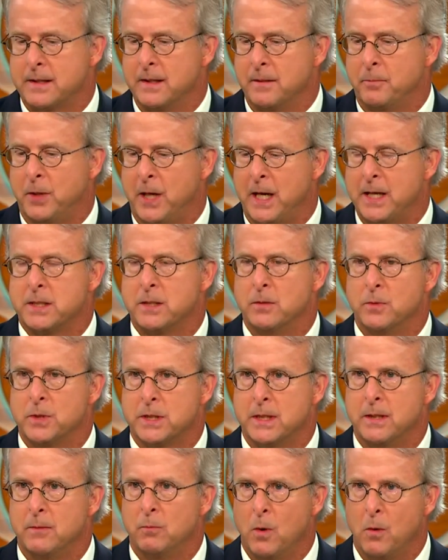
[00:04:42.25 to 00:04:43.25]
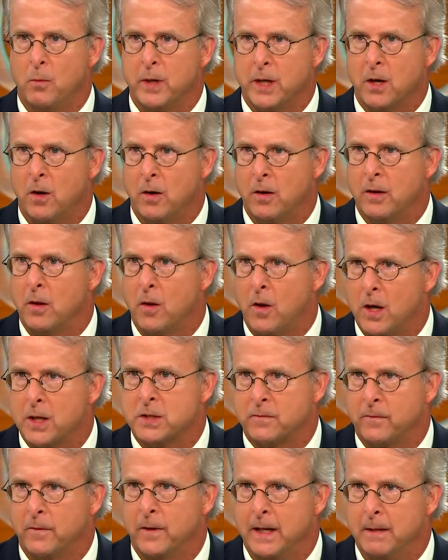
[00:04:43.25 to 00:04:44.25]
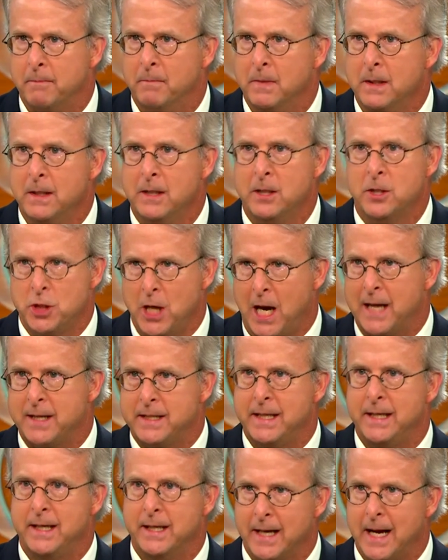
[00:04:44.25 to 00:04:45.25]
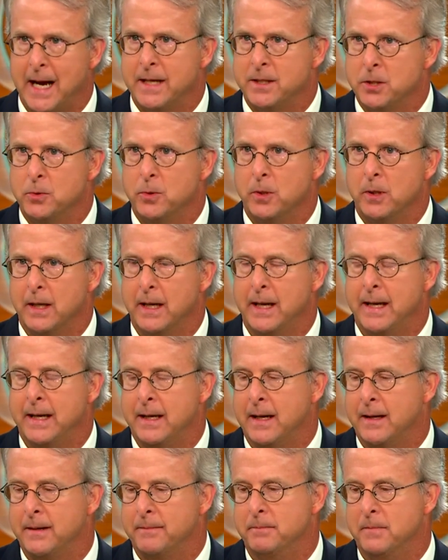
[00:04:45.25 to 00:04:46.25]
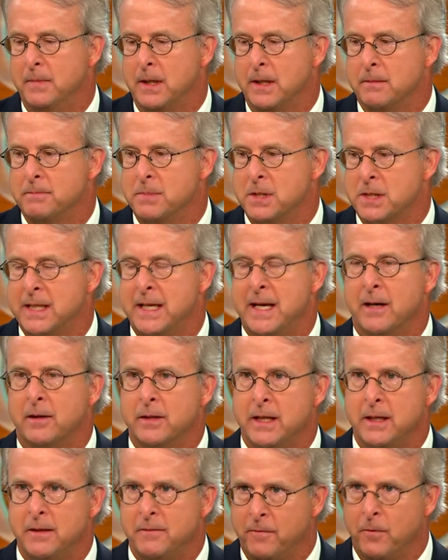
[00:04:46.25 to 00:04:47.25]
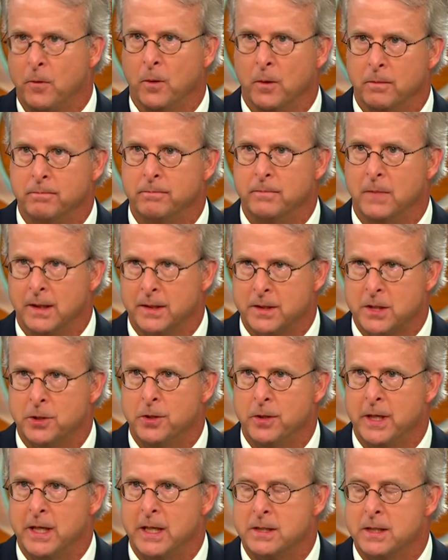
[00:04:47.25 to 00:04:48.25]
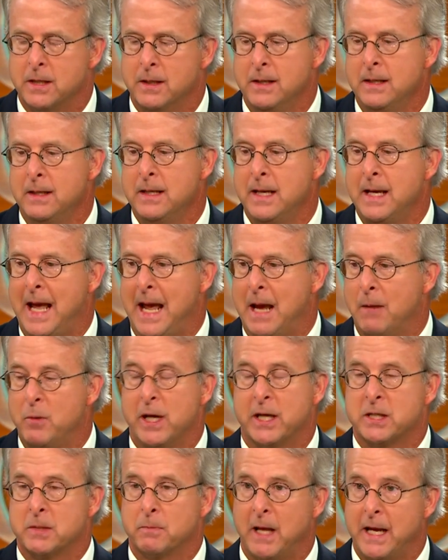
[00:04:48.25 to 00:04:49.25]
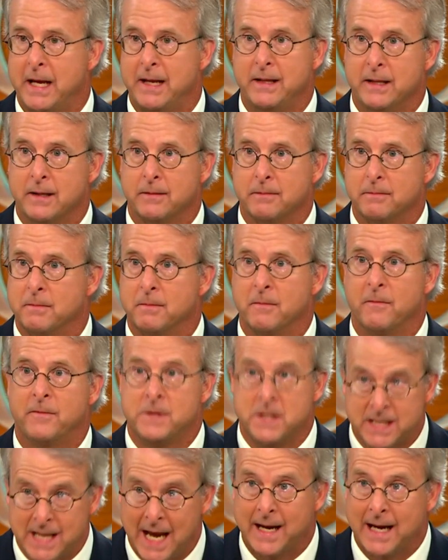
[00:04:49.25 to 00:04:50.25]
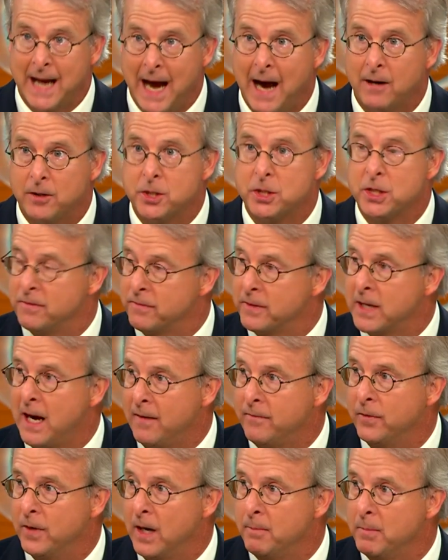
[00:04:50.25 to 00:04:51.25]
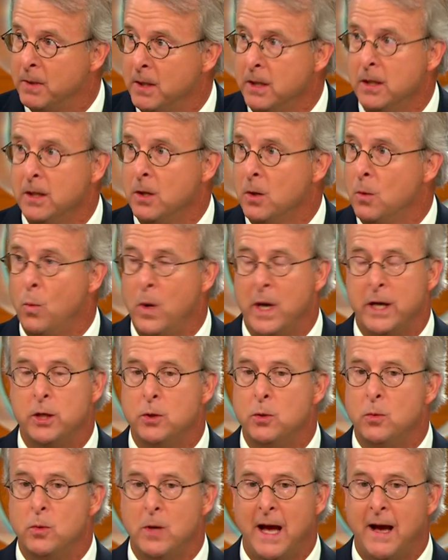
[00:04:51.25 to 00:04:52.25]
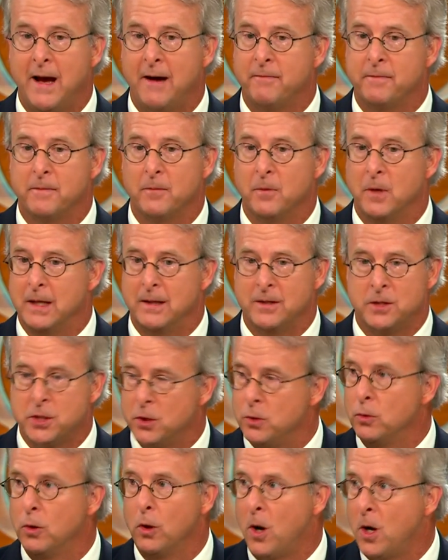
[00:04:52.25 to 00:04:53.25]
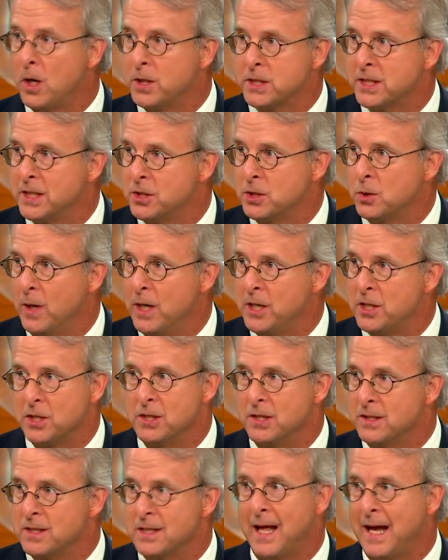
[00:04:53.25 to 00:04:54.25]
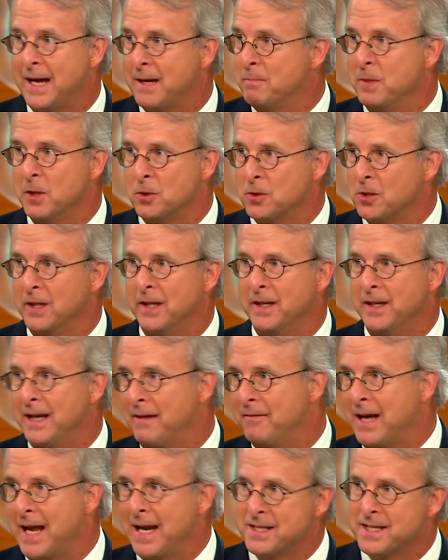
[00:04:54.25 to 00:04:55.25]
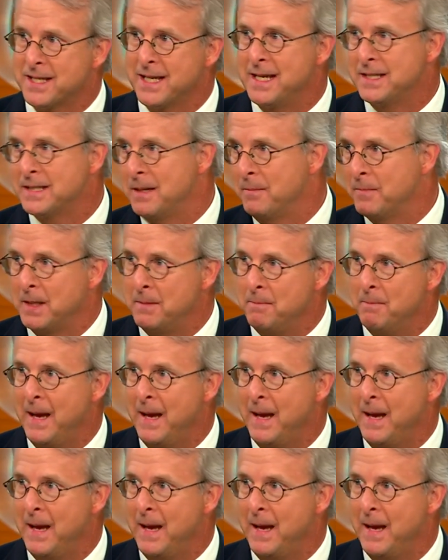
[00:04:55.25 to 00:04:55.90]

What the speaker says: the president was in what we call a loss frame. John Dean and I do a CLE for attorneys, and we explain the psychology of cover-up. When you have two lost situations, like Bill Clinton, I've got to say something